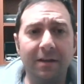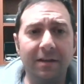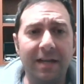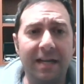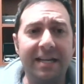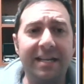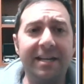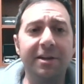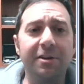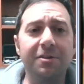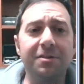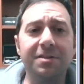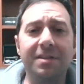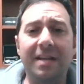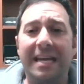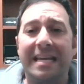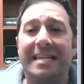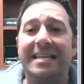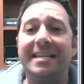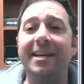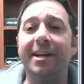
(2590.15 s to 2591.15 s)
And here's
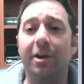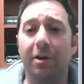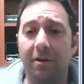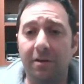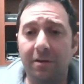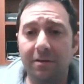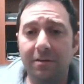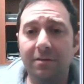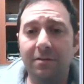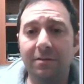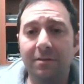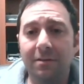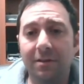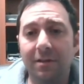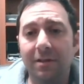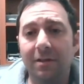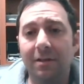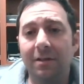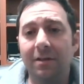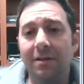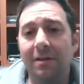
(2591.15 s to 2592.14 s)
a year.
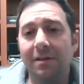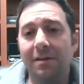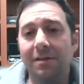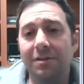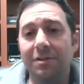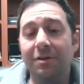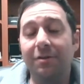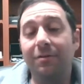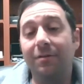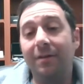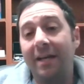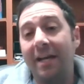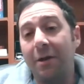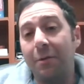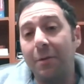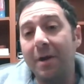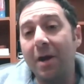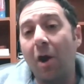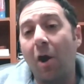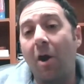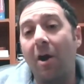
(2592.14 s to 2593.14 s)
So
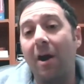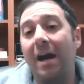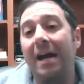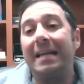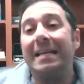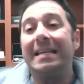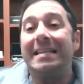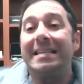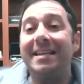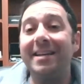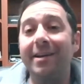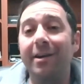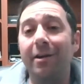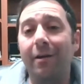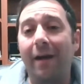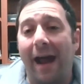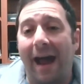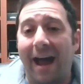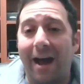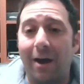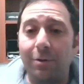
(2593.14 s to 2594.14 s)
here we are, a
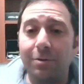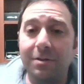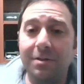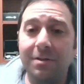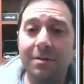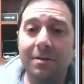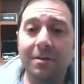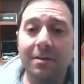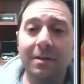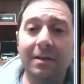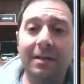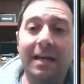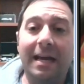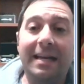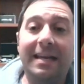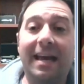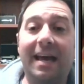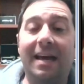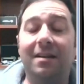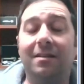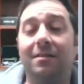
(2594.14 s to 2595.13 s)
year out.
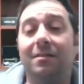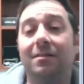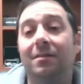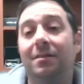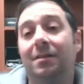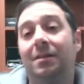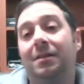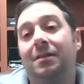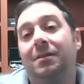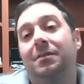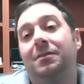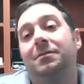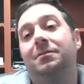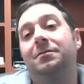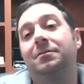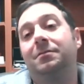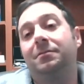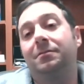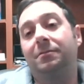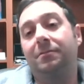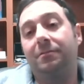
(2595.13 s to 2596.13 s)
Again,
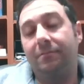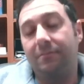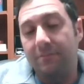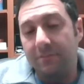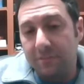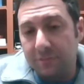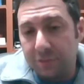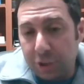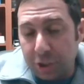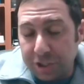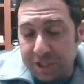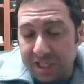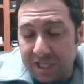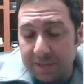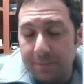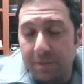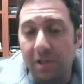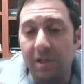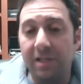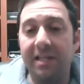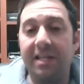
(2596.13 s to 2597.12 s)
good
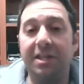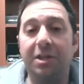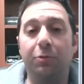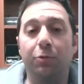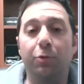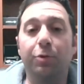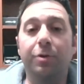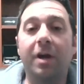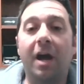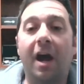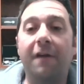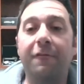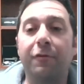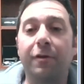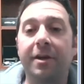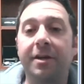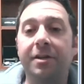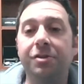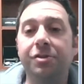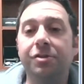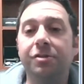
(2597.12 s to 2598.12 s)
stability in the root
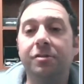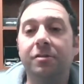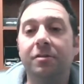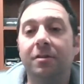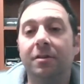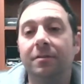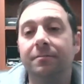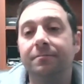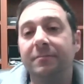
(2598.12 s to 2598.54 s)
coverage.